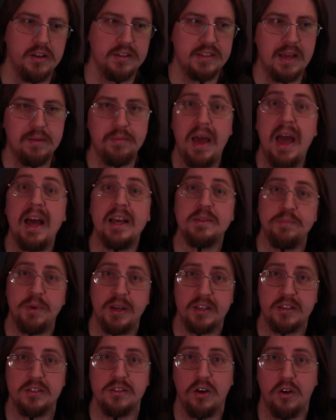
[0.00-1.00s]
some
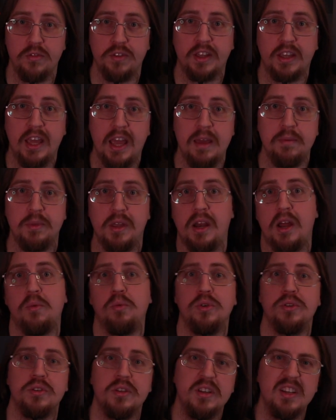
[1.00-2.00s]
aspects of the game that I
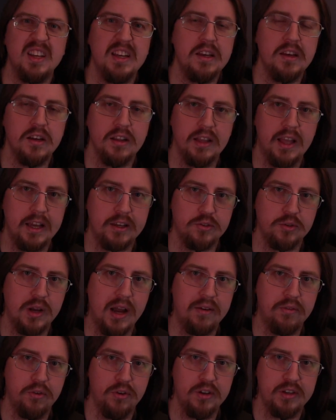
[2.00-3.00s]
would like to
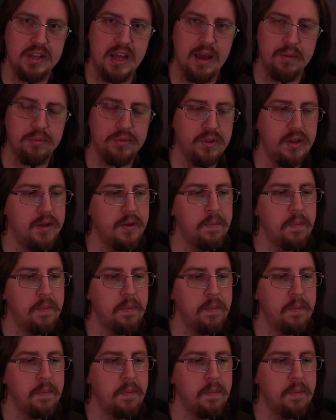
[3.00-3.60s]
cover in depth.